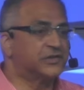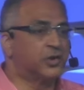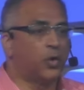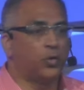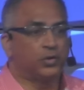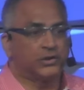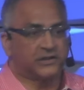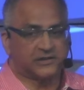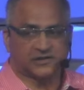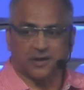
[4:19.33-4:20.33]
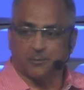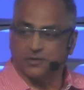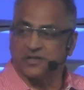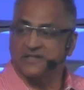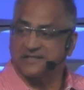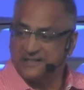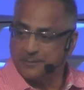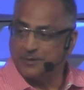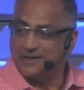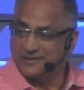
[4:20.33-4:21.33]
golden slumbers, like
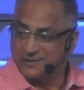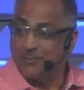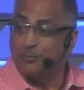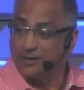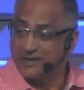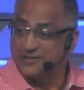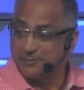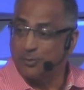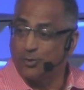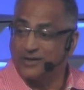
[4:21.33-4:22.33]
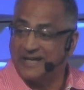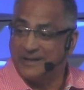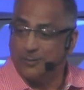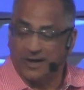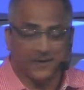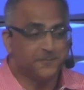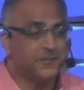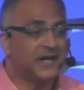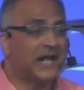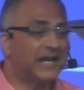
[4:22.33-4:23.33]
sleeping and slumbering is important anyway.
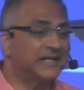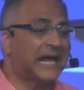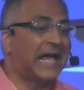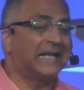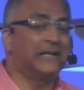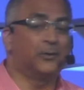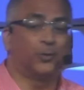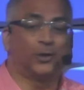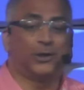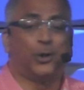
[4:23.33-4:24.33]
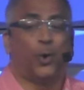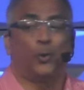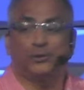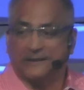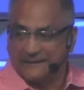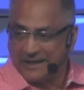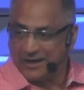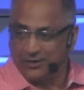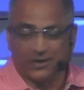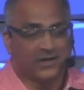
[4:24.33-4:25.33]
I like adding the word "golden"
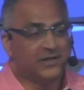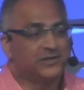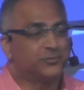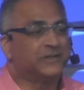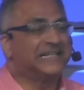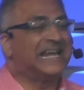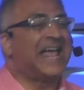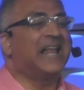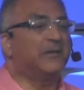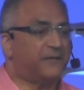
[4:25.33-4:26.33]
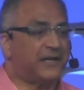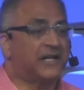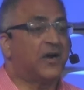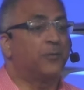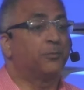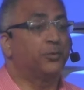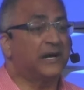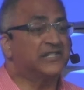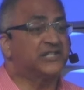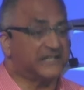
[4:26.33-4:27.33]
there to really elevate how
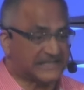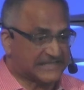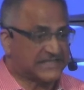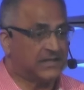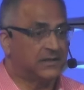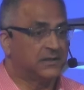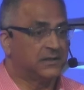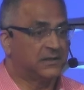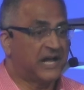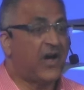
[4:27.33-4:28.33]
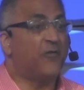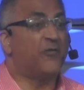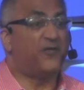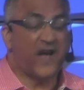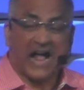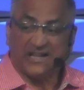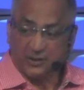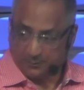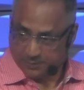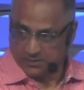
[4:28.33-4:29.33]
precious, how
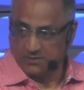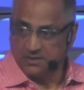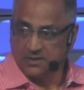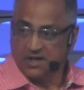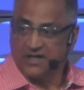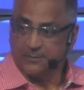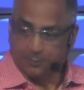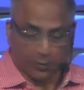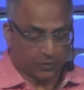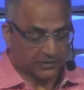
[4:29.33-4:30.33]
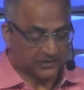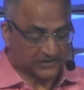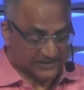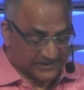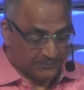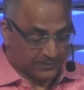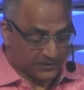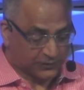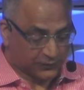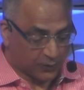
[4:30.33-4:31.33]
valuable, and important sleep
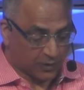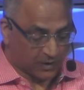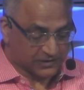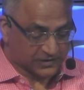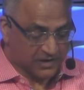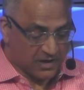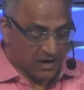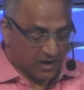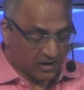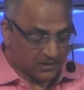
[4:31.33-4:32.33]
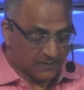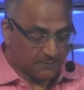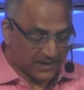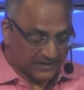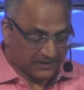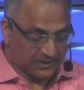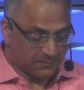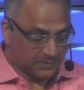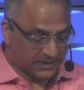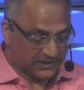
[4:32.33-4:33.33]
is for us on many,
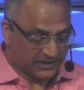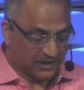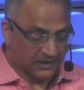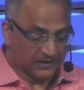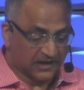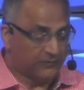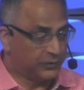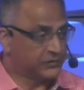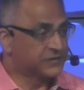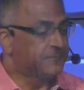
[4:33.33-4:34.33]
many levels.